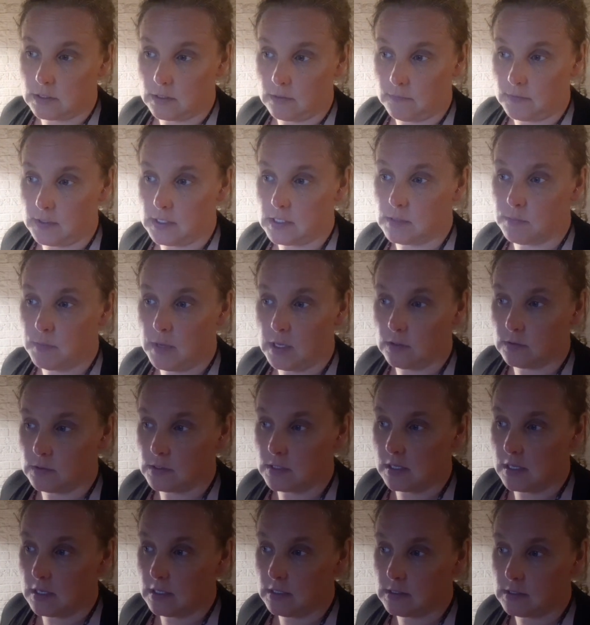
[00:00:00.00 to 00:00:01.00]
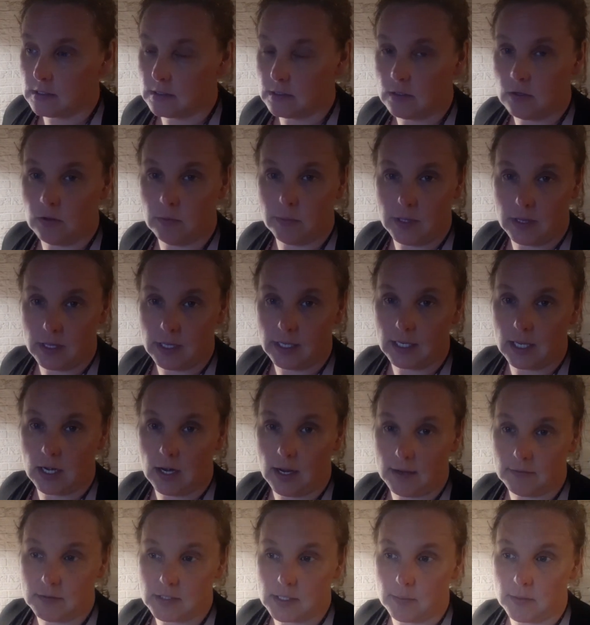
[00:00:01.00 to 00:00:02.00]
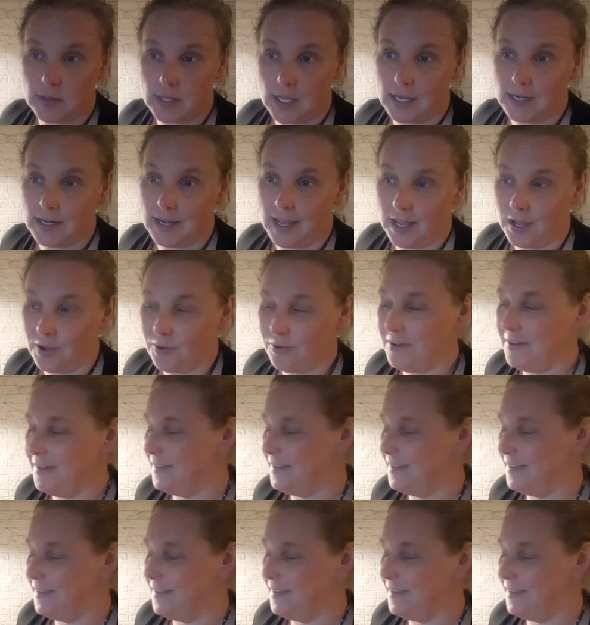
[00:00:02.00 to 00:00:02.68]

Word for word: and if he smells this, he'll be like, can I have some of that now?